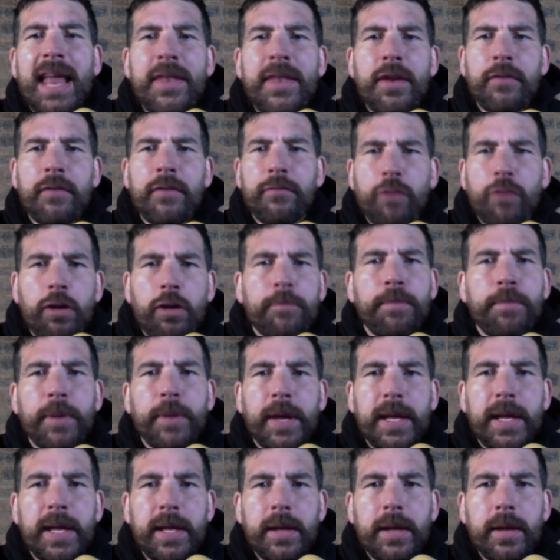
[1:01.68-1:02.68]
of
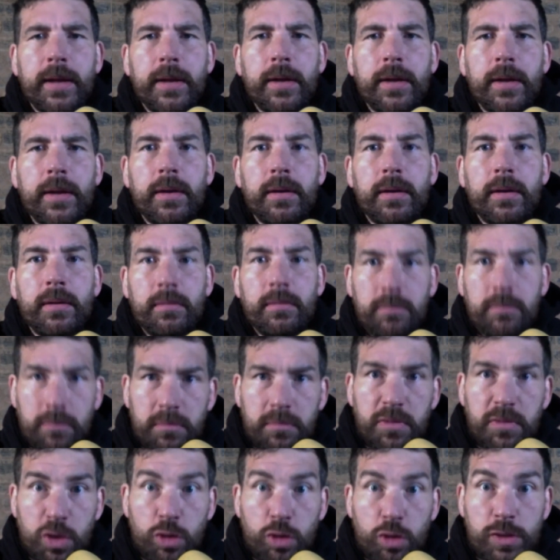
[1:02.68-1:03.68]
rugby,
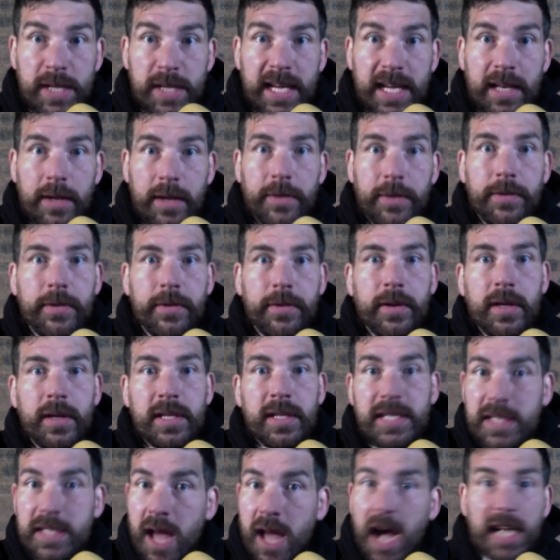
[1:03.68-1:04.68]
New Zealand,
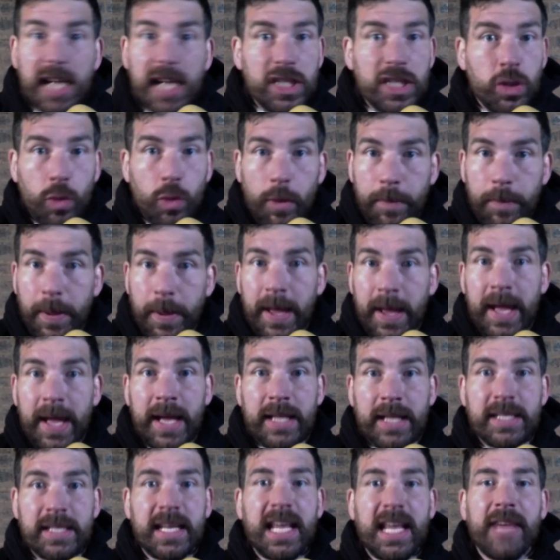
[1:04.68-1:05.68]
started to appear
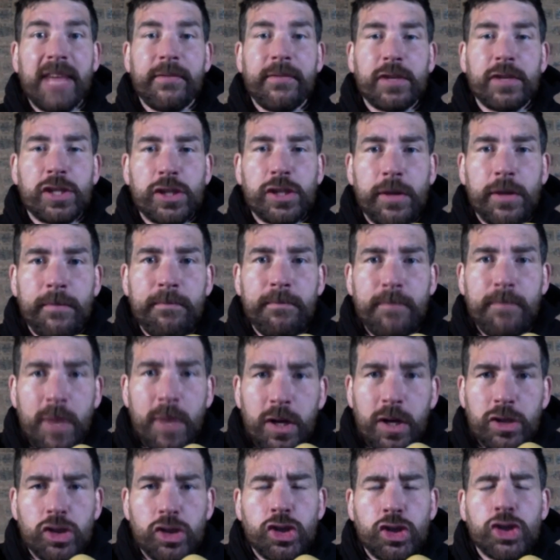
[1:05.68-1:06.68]
to give us some
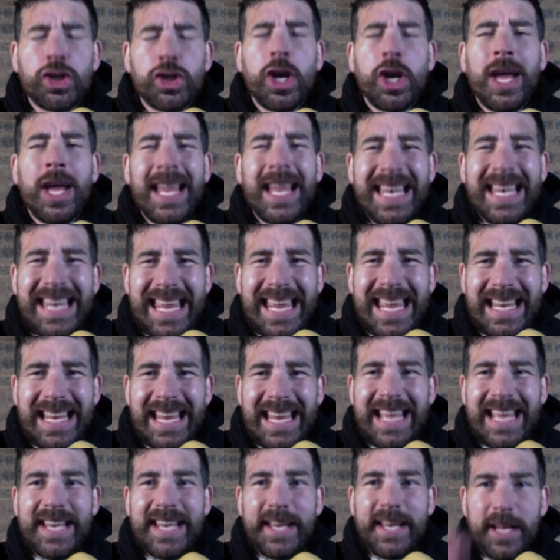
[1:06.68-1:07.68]
much
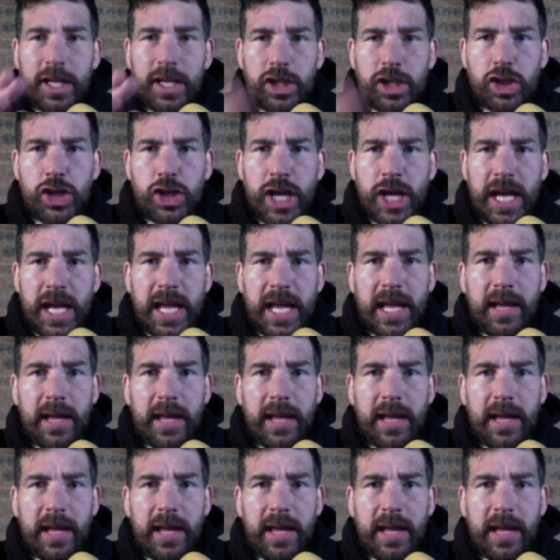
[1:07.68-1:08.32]
needed cheer. Go, the